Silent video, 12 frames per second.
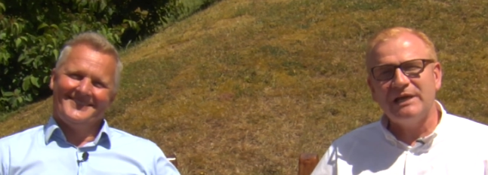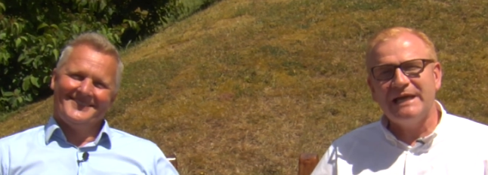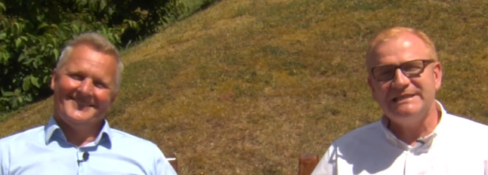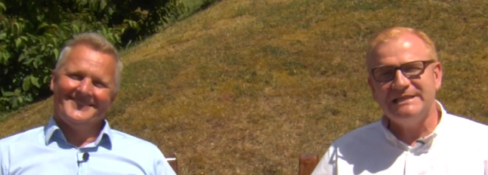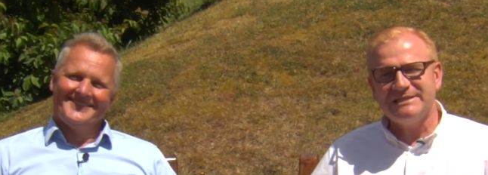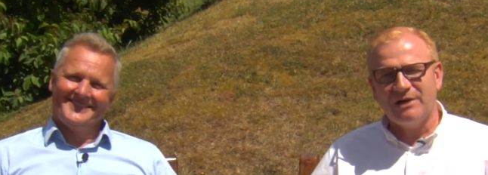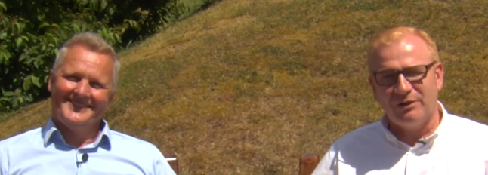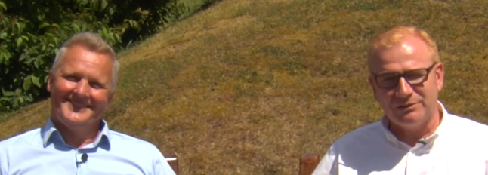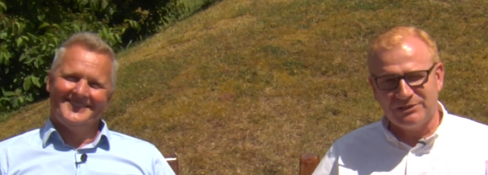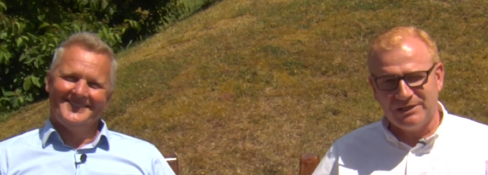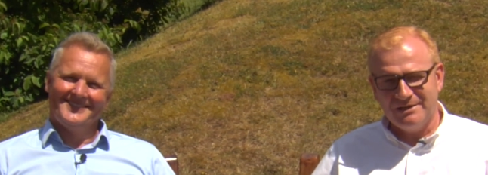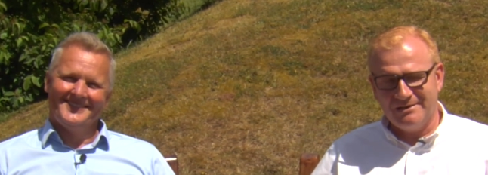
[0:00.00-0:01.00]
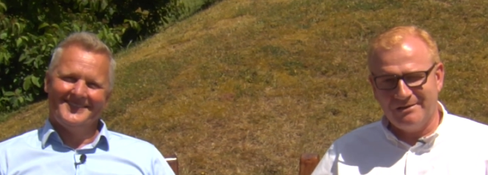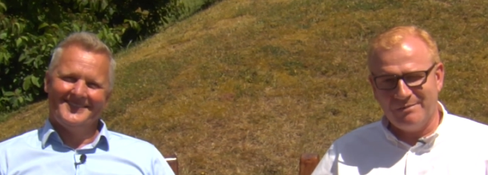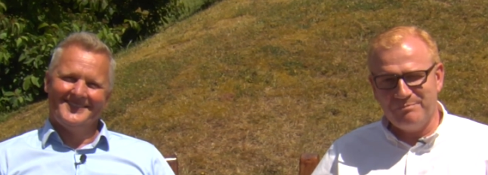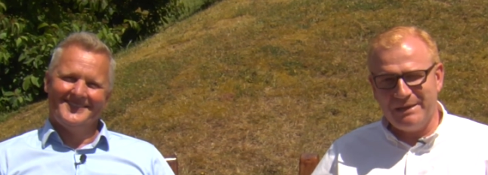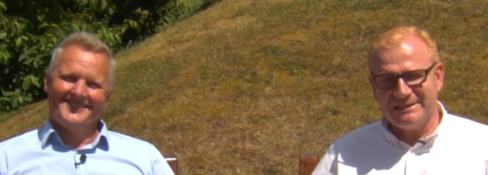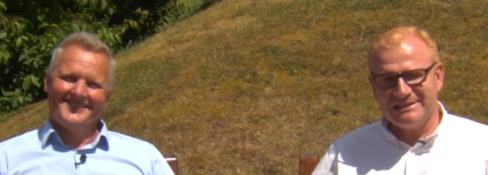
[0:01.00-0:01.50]
Speaker 1: the latest odds
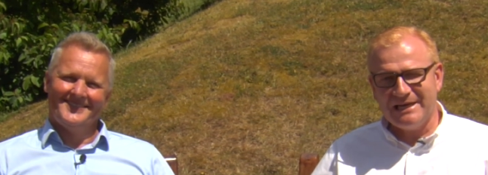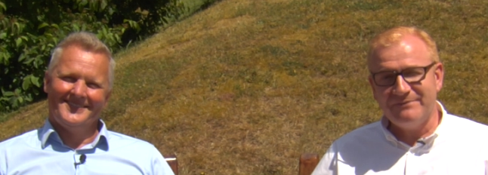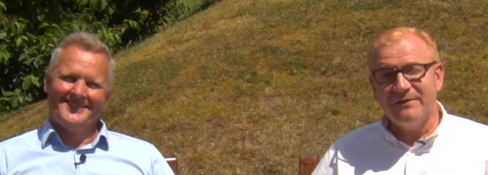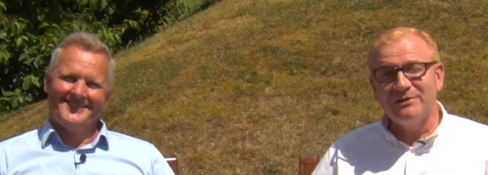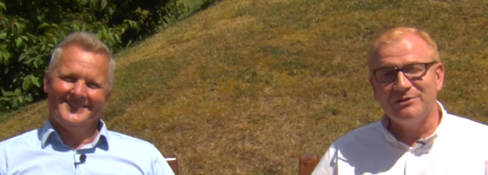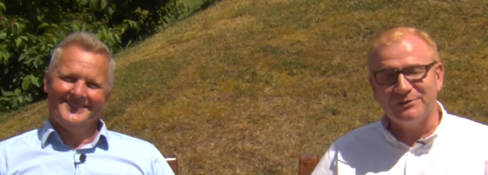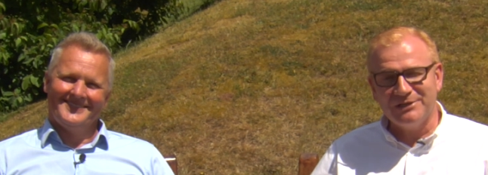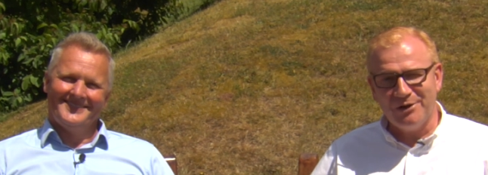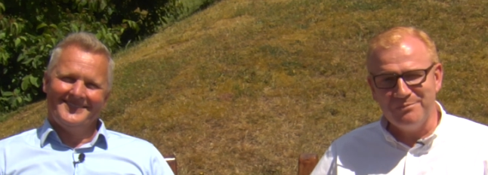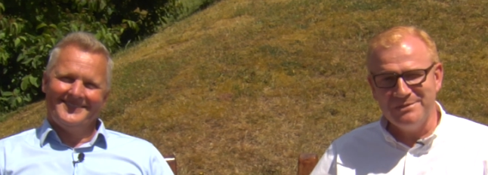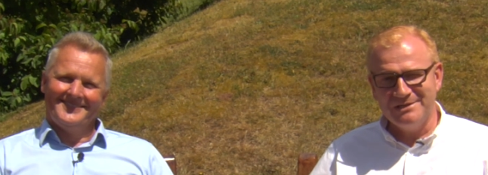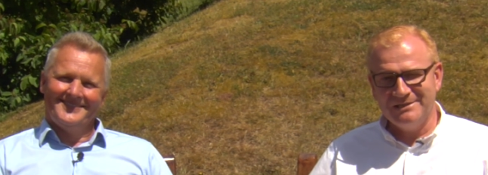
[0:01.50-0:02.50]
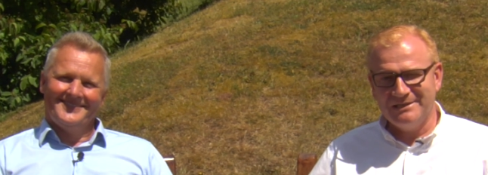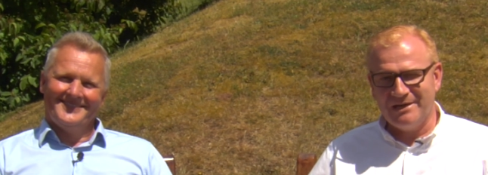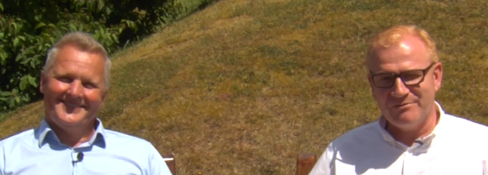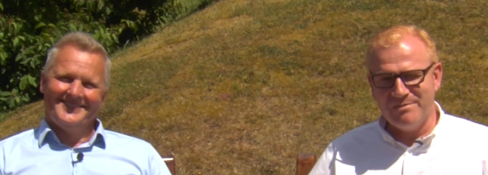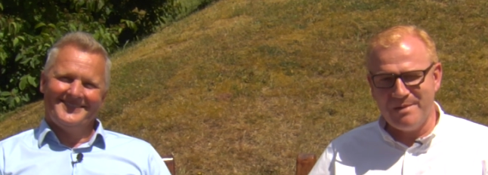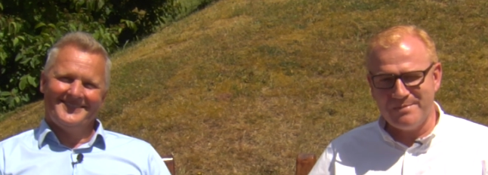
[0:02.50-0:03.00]
on betsafe dot com,
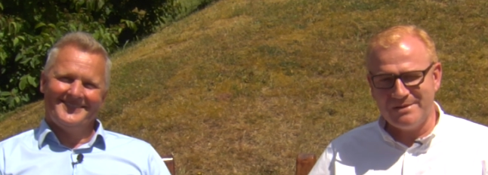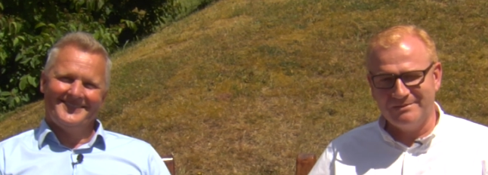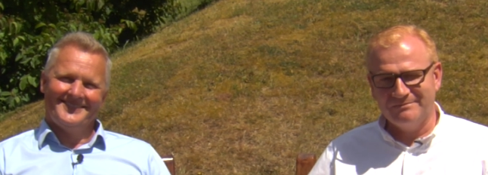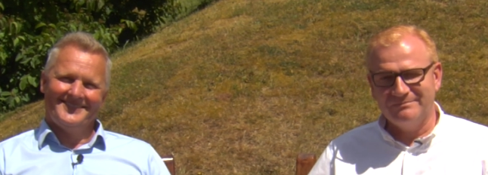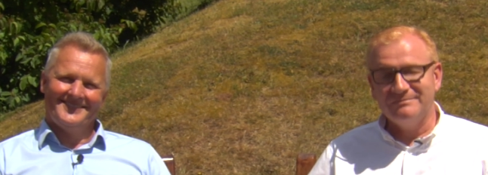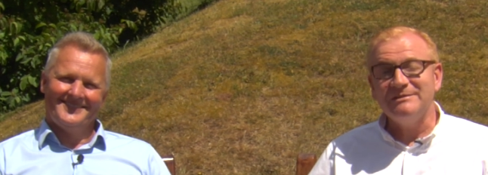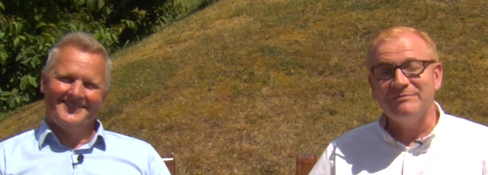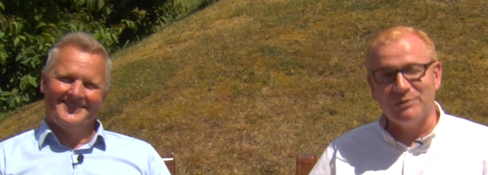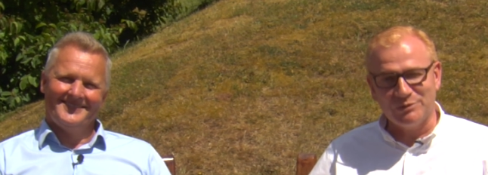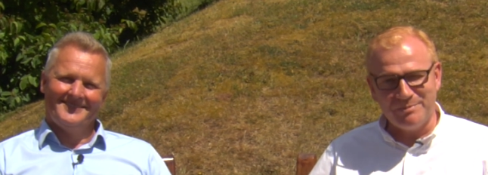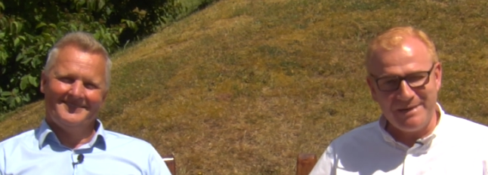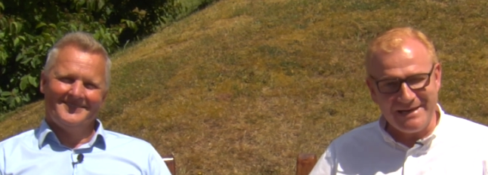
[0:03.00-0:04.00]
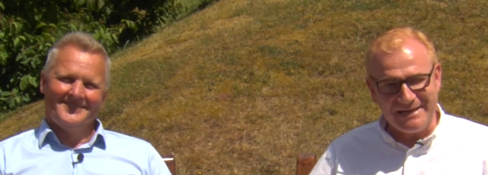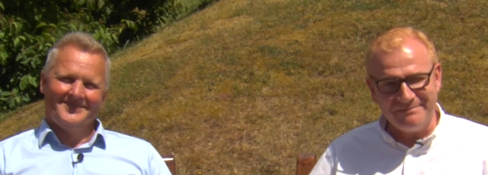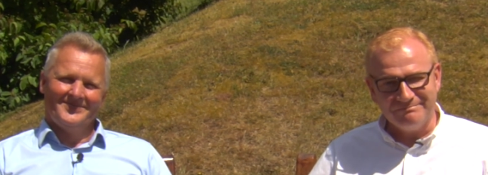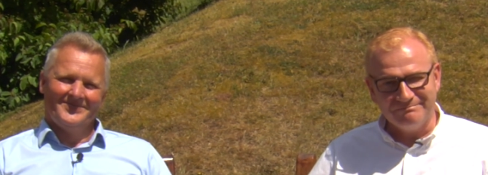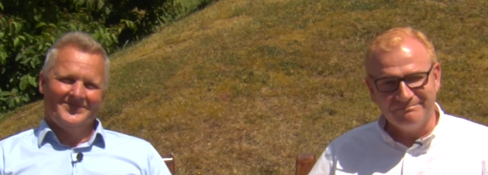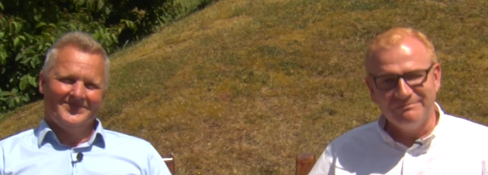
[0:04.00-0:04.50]
and remember, you've got to be in it
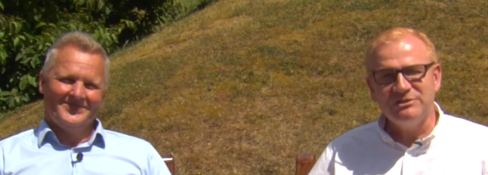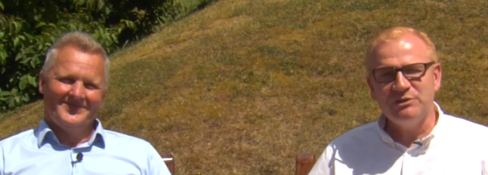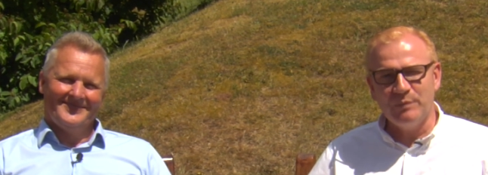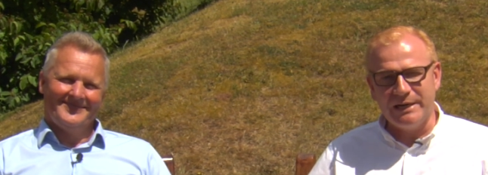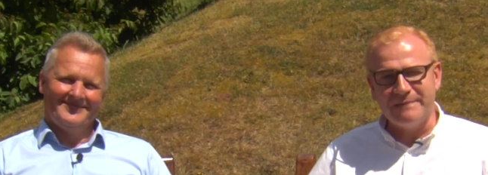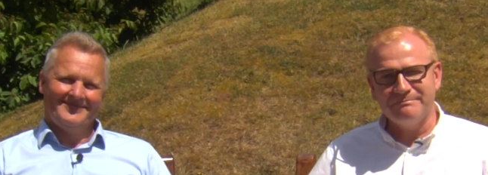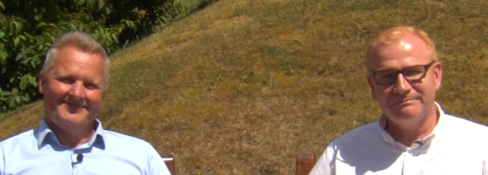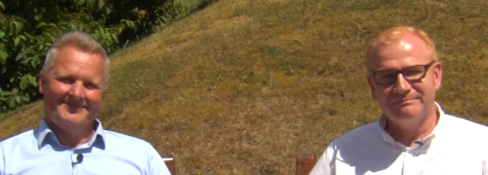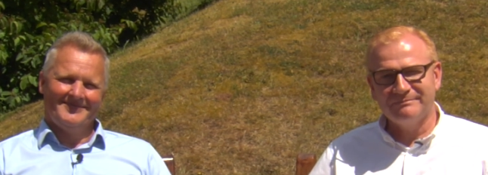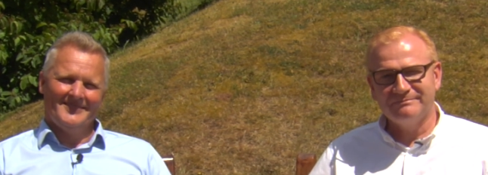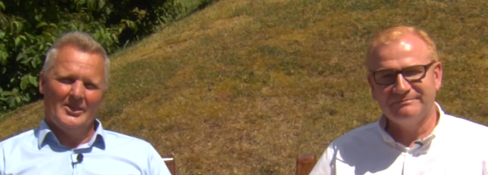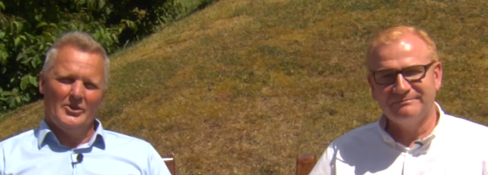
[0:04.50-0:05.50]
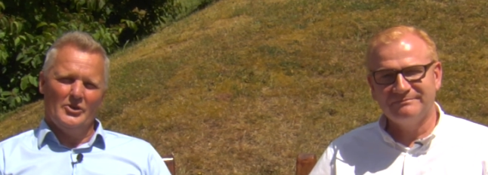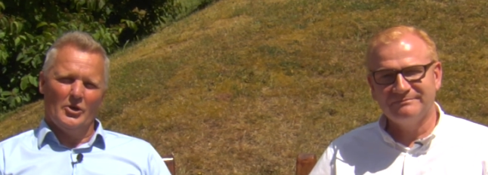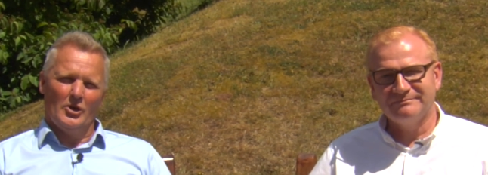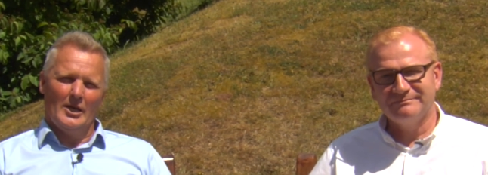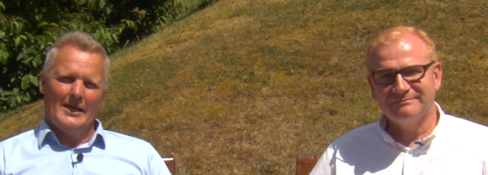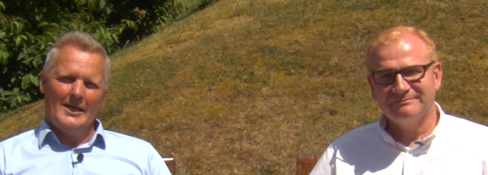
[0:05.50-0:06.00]
to win it.
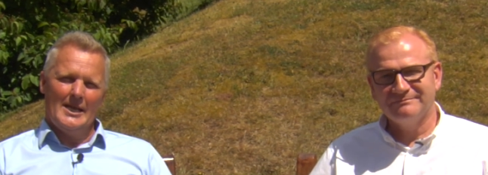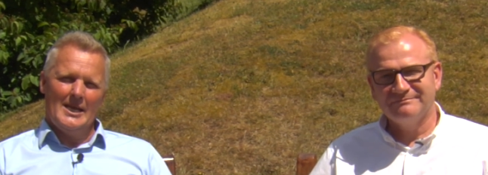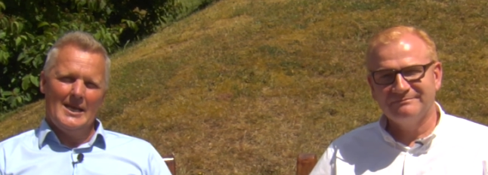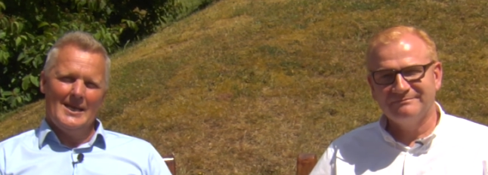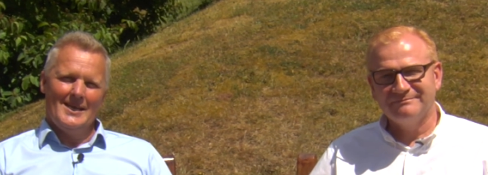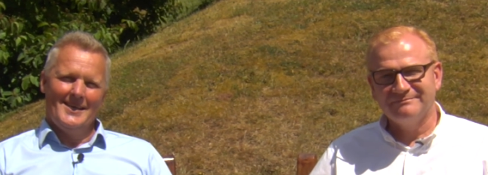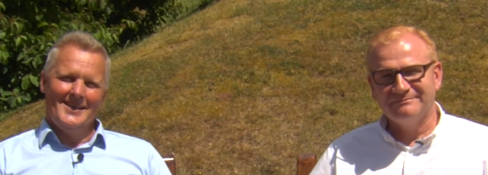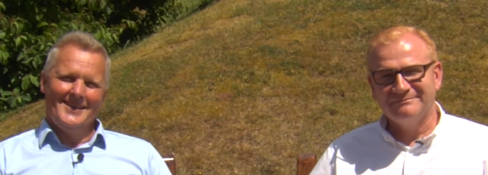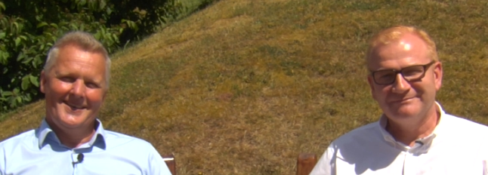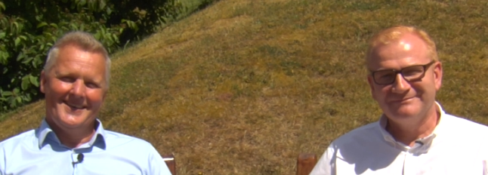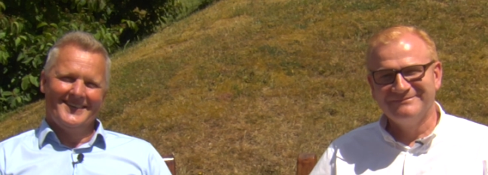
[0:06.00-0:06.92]
Your
Speaker 2: lady.